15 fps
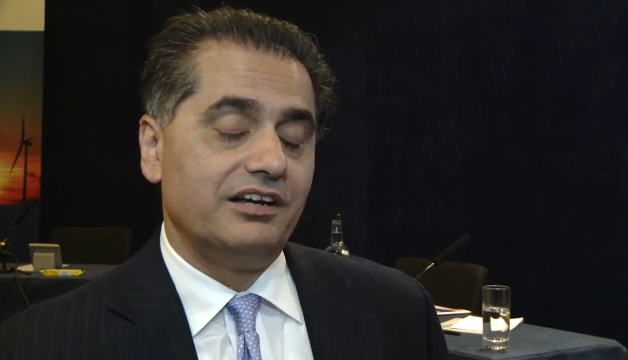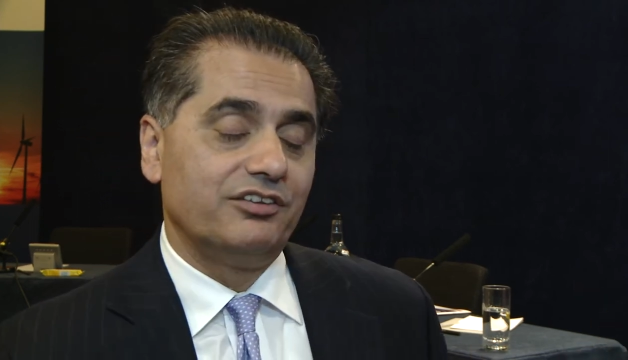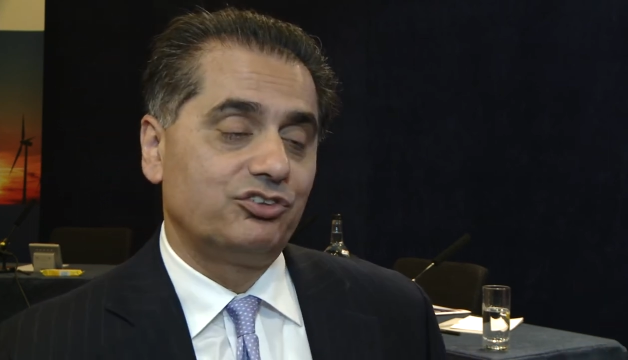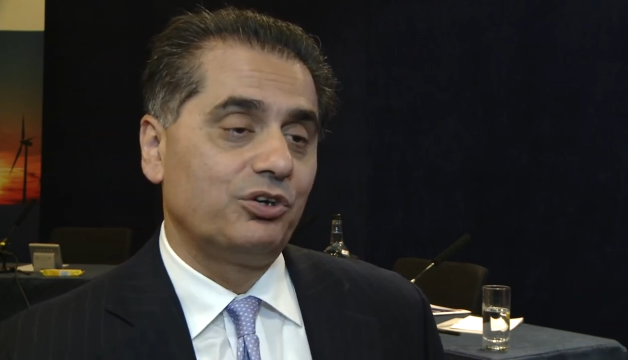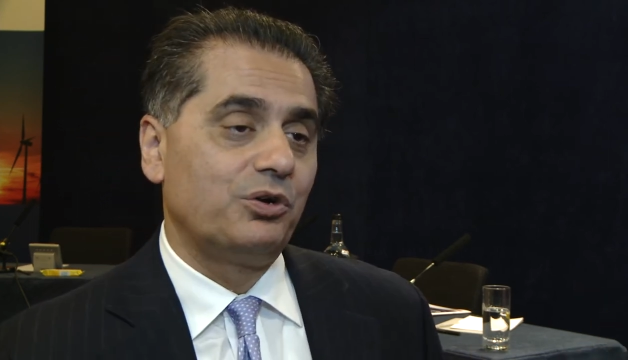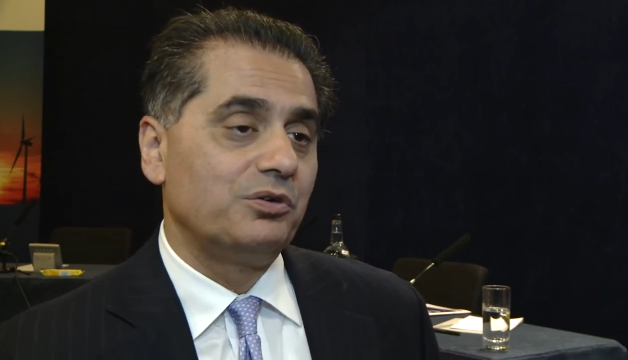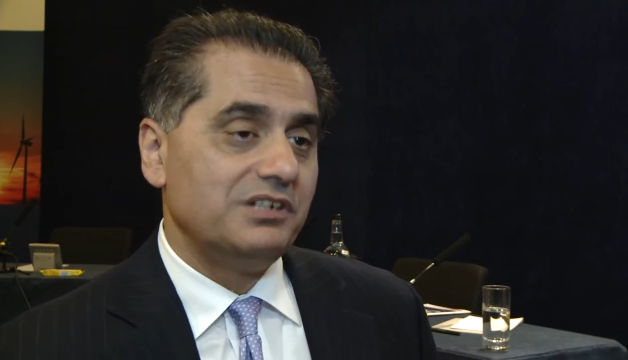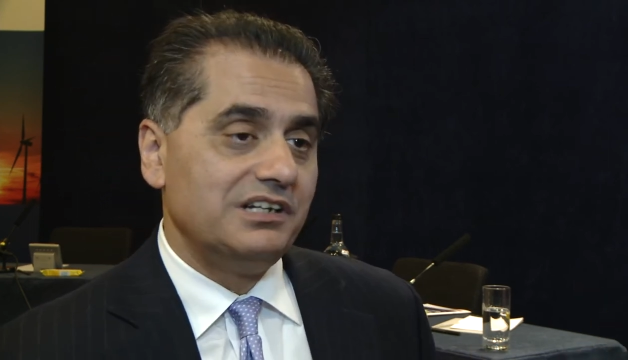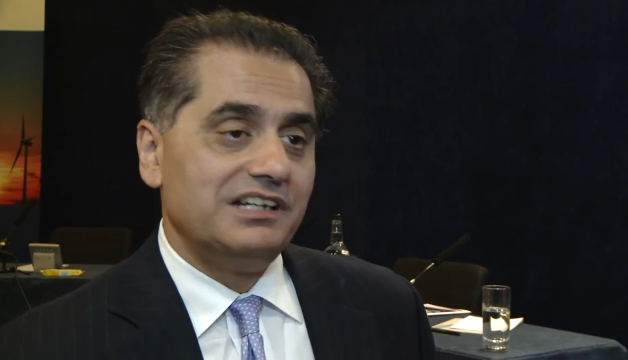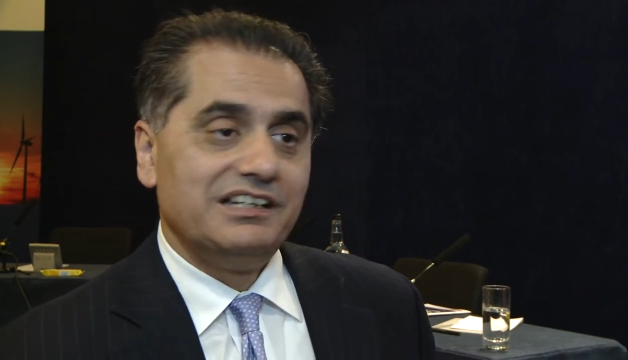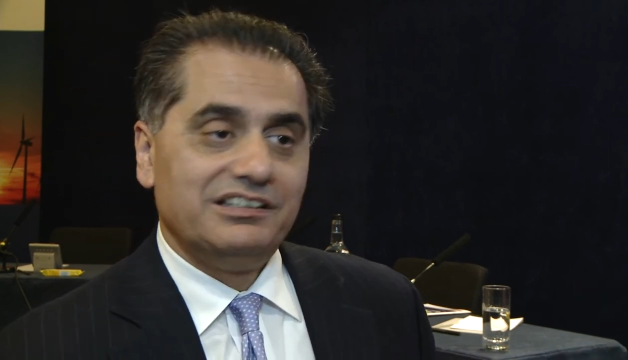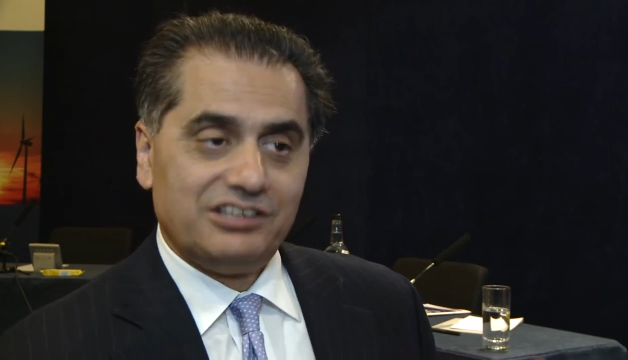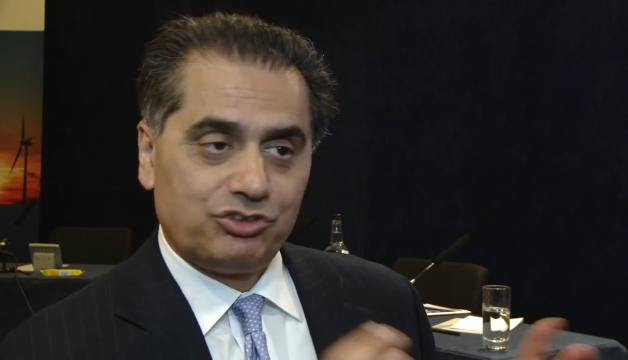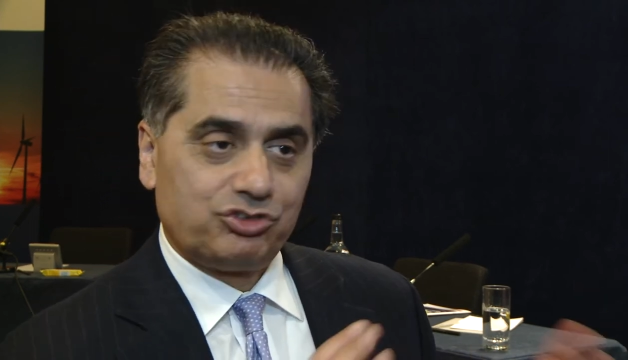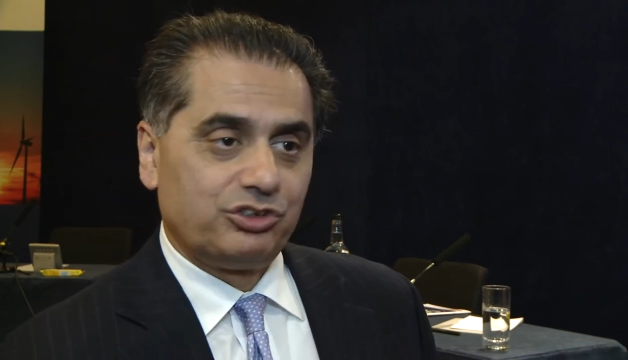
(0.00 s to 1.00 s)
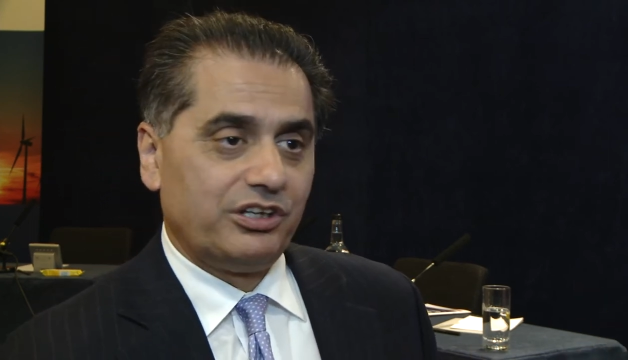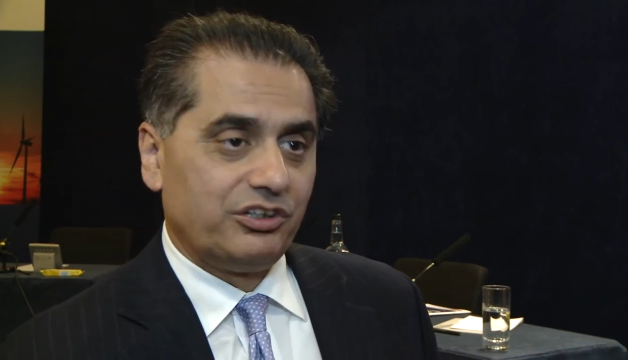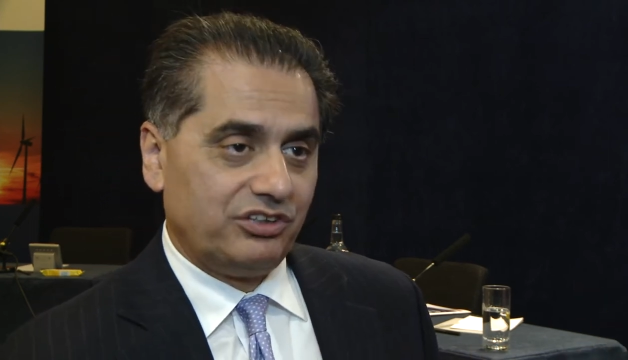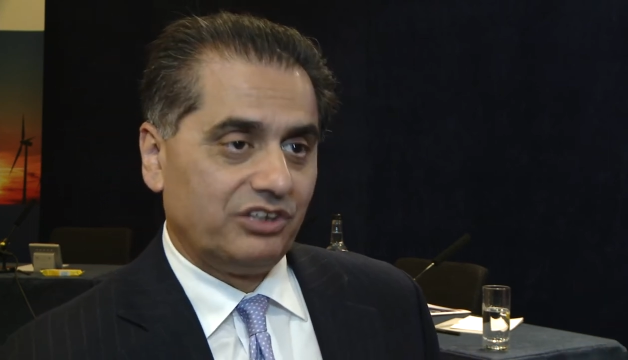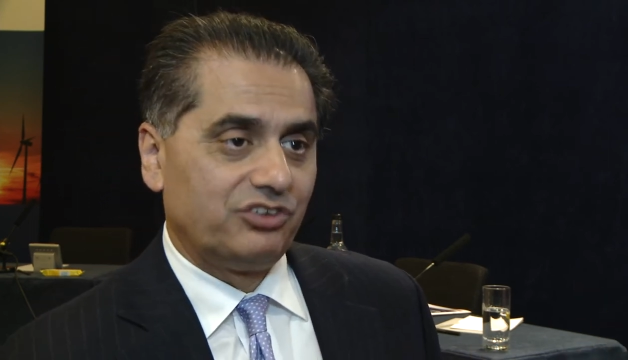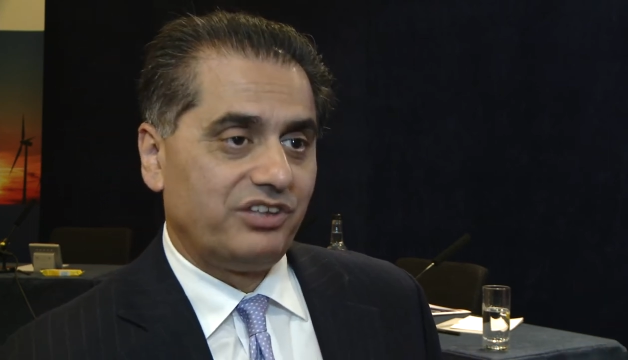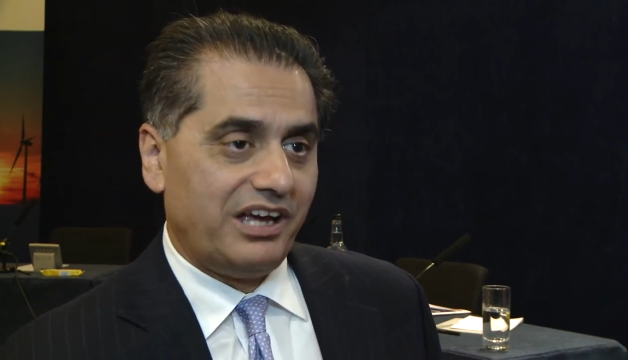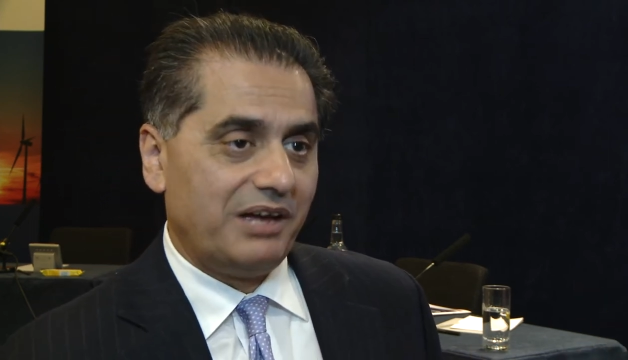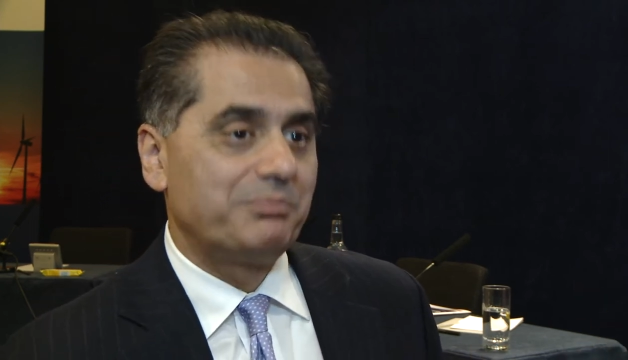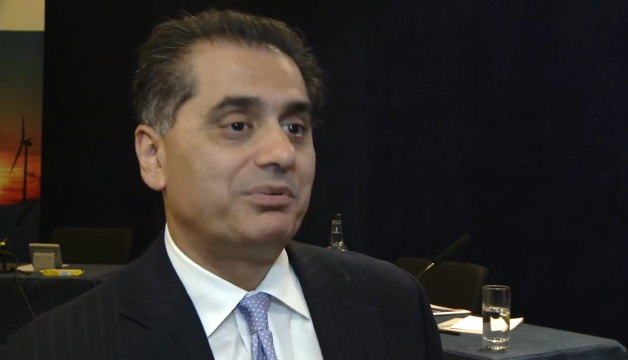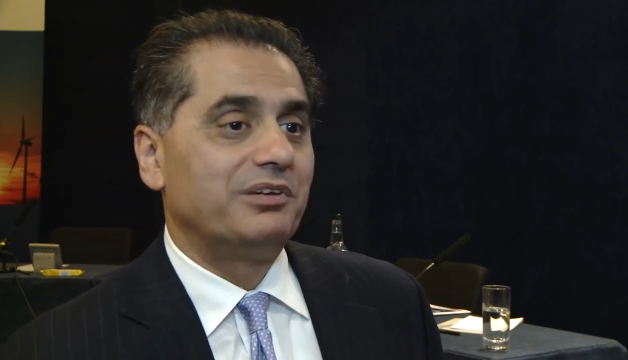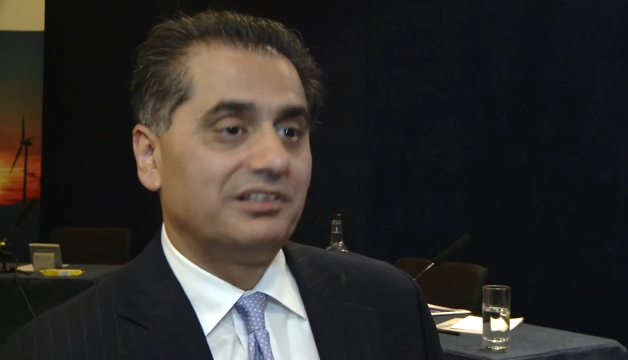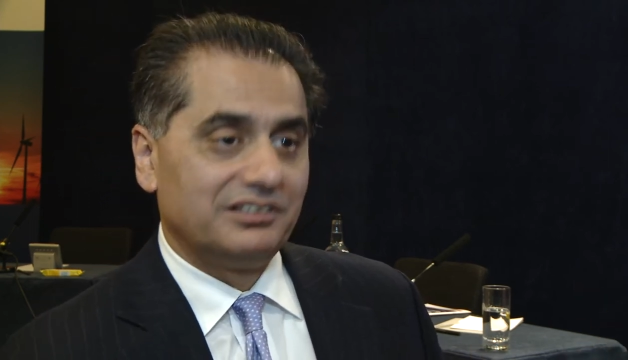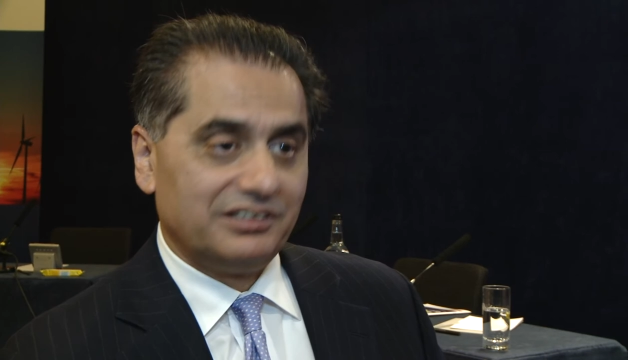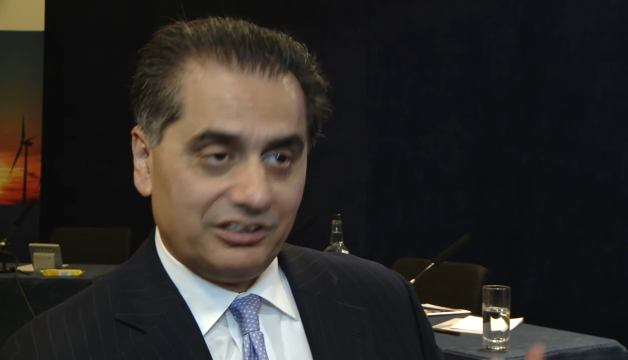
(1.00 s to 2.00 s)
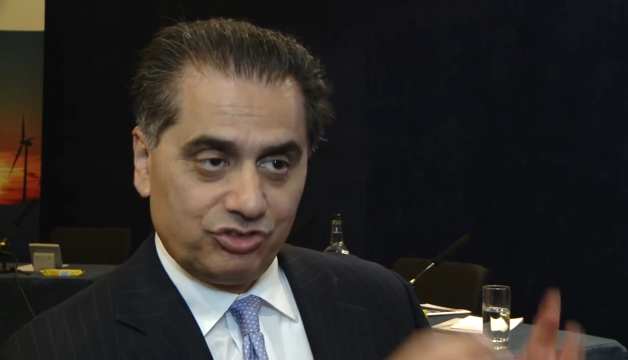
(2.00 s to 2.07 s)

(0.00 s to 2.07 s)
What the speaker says: So just as an example,